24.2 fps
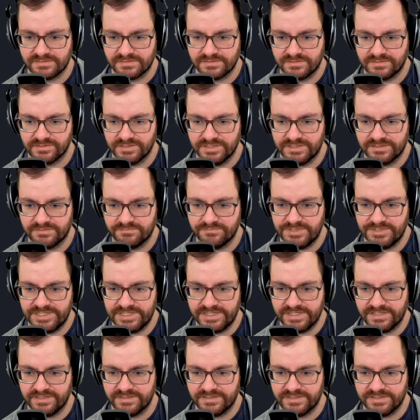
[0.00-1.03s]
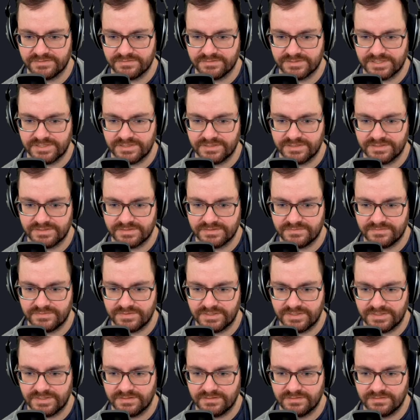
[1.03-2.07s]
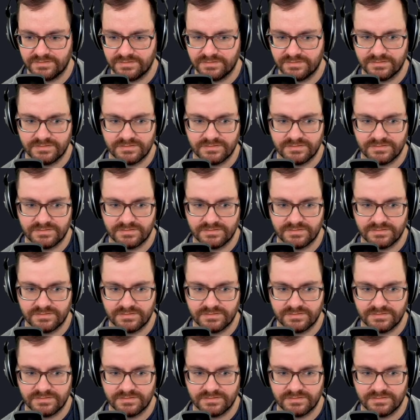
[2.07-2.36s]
or intermediaries, which I think is fine.